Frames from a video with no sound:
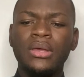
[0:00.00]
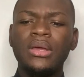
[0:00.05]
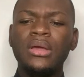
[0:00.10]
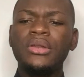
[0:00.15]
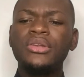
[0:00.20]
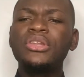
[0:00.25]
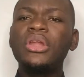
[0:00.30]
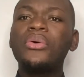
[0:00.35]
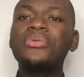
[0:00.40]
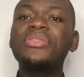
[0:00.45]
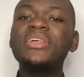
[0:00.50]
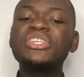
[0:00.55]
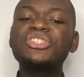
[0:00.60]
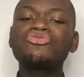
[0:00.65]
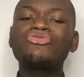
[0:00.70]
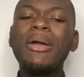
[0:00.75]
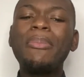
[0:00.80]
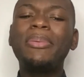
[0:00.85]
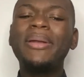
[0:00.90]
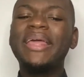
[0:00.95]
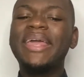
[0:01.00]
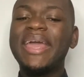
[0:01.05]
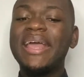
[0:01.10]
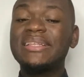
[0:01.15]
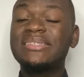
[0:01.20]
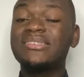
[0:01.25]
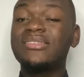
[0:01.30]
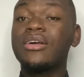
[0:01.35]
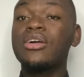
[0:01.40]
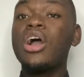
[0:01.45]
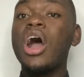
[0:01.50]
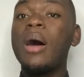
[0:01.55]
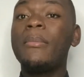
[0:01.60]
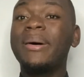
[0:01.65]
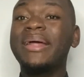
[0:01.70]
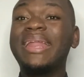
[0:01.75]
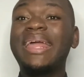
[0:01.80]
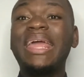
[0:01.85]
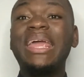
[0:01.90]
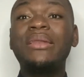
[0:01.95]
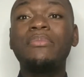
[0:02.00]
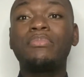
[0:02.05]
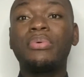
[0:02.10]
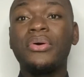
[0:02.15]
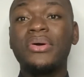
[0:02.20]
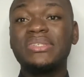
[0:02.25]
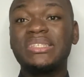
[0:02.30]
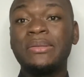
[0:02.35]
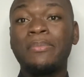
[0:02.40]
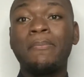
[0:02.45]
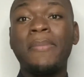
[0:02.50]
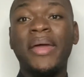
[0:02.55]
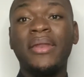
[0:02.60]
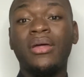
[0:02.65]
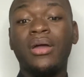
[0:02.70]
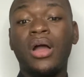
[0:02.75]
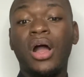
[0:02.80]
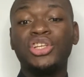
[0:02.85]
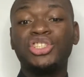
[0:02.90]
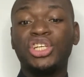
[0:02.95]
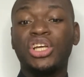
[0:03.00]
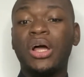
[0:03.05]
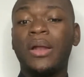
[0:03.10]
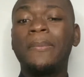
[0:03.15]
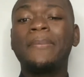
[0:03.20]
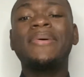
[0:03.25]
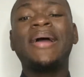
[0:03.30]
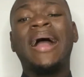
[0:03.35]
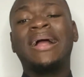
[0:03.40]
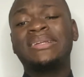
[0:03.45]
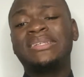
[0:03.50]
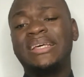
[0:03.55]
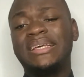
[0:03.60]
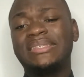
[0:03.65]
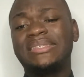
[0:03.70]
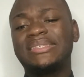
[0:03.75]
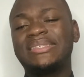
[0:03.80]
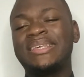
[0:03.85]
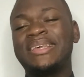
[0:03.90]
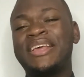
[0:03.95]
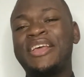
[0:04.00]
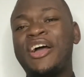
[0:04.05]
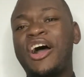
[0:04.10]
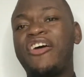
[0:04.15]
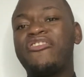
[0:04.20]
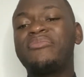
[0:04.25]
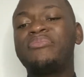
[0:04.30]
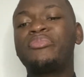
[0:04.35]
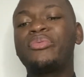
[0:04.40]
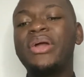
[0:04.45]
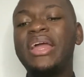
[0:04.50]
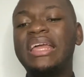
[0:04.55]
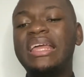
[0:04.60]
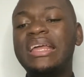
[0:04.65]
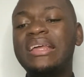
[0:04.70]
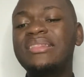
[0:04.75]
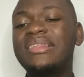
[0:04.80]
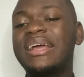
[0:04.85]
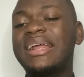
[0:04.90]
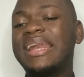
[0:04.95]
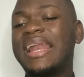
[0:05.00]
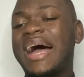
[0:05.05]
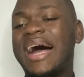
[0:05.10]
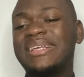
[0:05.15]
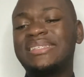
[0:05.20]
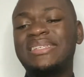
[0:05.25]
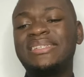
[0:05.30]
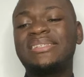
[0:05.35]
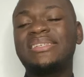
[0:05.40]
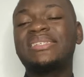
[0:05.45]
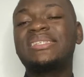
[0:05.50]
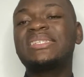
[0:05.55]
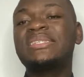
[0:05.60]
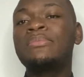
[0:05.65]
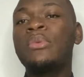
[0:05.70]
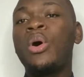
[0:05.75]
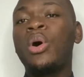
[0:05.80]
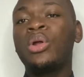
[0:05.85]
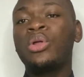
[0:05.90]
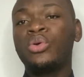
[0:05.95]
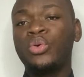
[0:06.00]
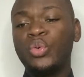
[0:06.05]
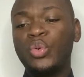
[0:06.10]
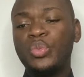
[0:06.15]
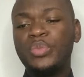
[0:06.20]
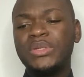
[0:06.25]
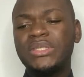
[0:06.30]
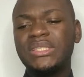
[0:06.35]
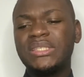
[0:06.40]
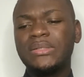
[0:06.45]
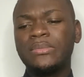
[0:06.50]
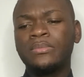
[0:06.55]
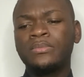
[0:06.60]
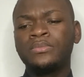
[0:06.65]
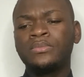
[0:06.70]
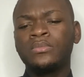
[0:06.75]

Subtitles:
Now, this replicates the common in-person pedagogical practice of breaking the class into small groups.